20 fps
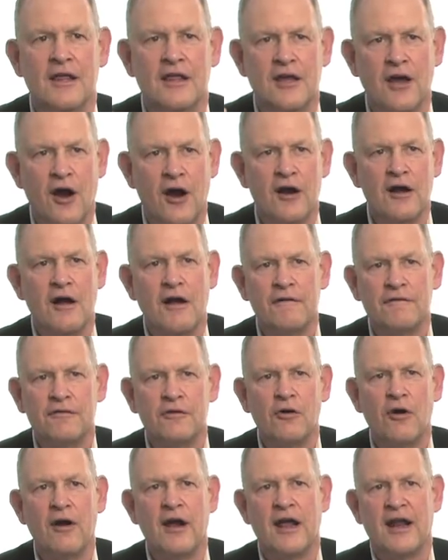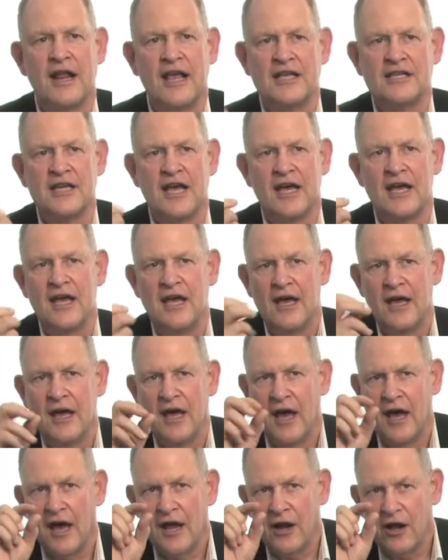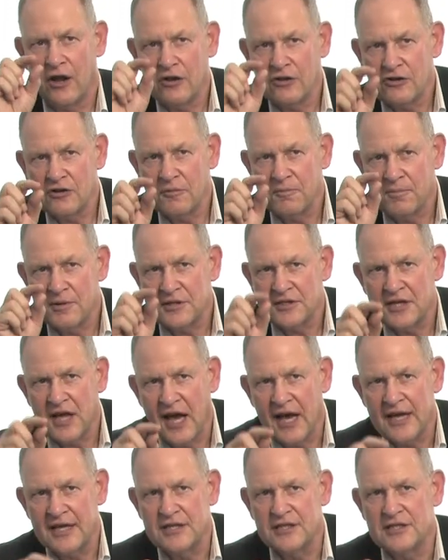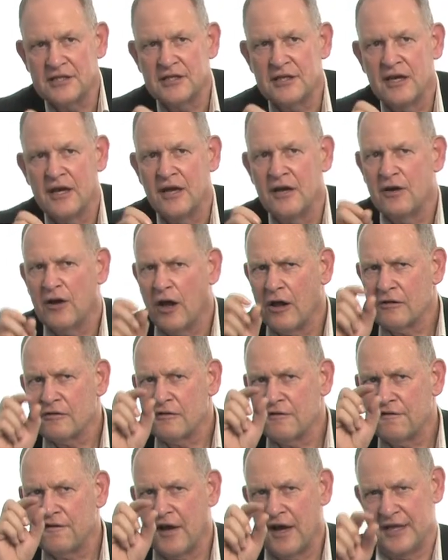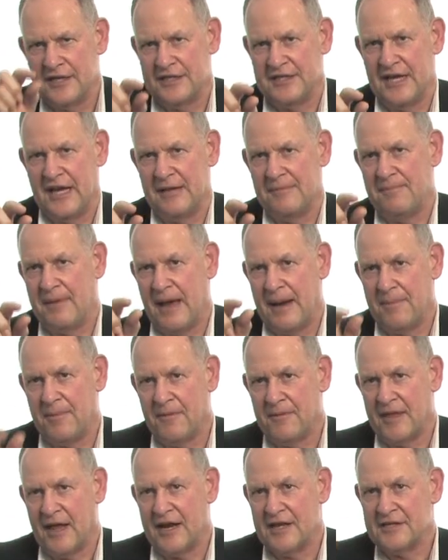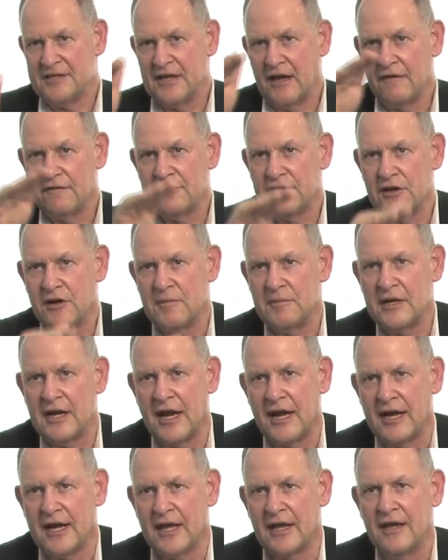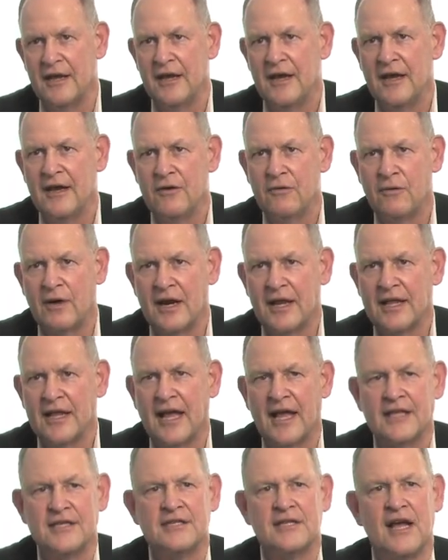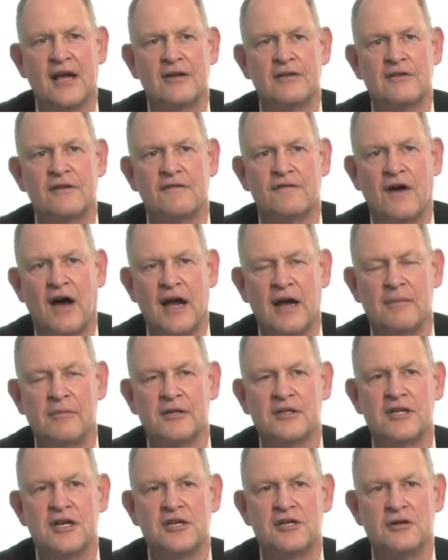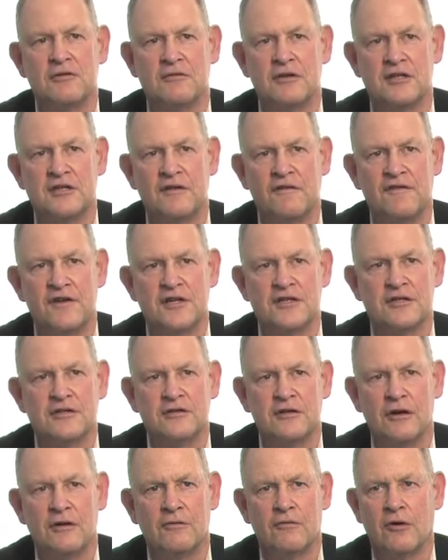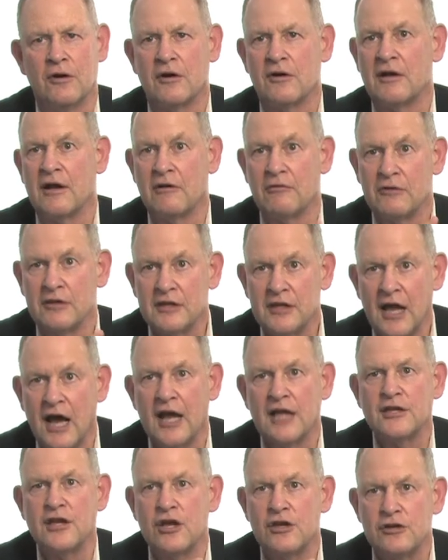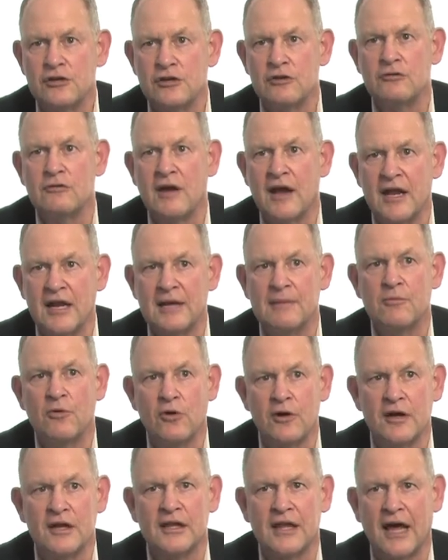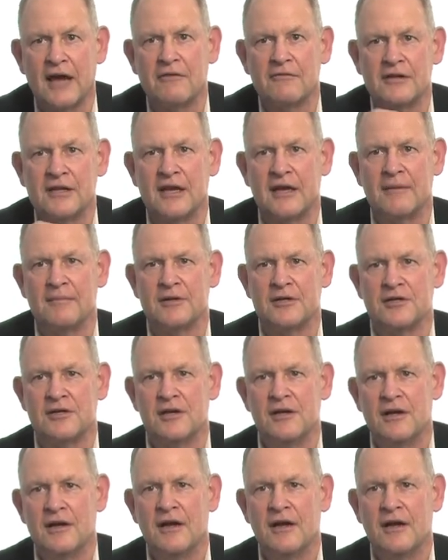The argon fluoride is a, an ultra-precise ultrafine sandpaper that is self-terminating, when it gets down to viable tissue with sufficient salt water, it will not do any more collateral damage.